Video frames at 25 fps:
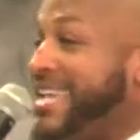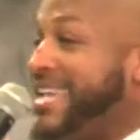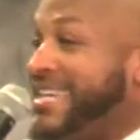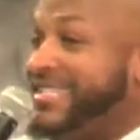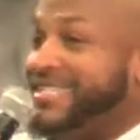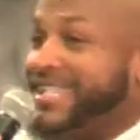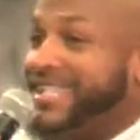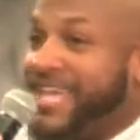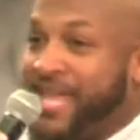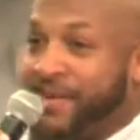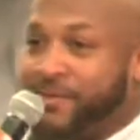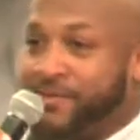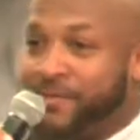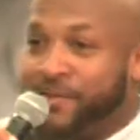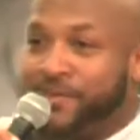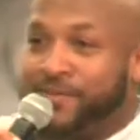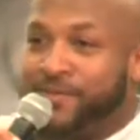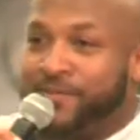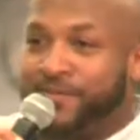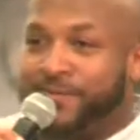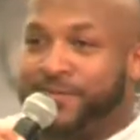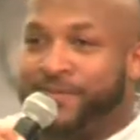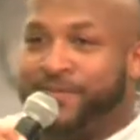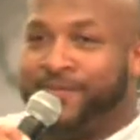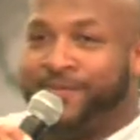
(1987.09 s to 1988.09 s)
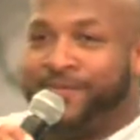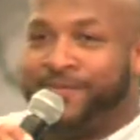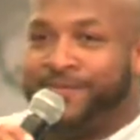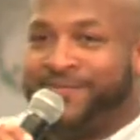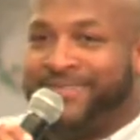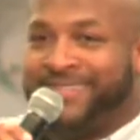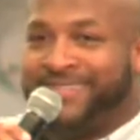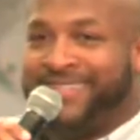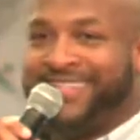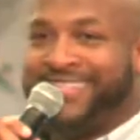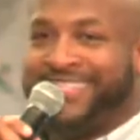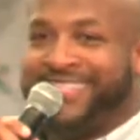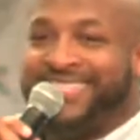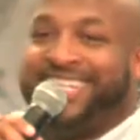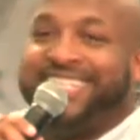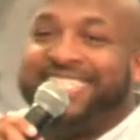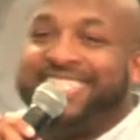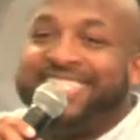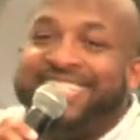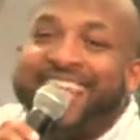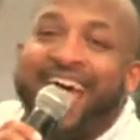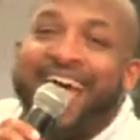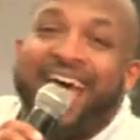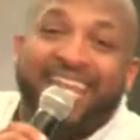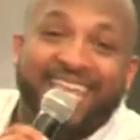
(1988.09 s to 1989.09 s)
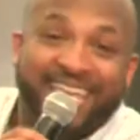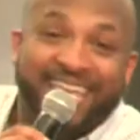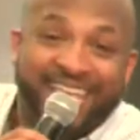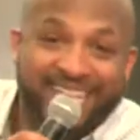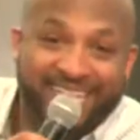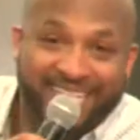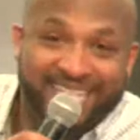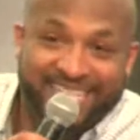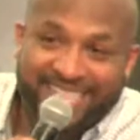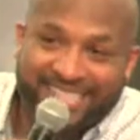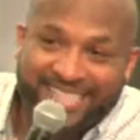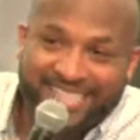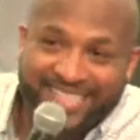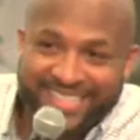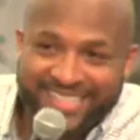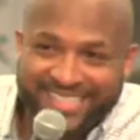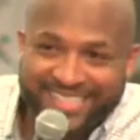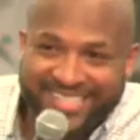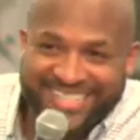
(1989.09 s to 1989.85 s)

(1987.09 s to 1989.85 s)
his table, just not in his seat.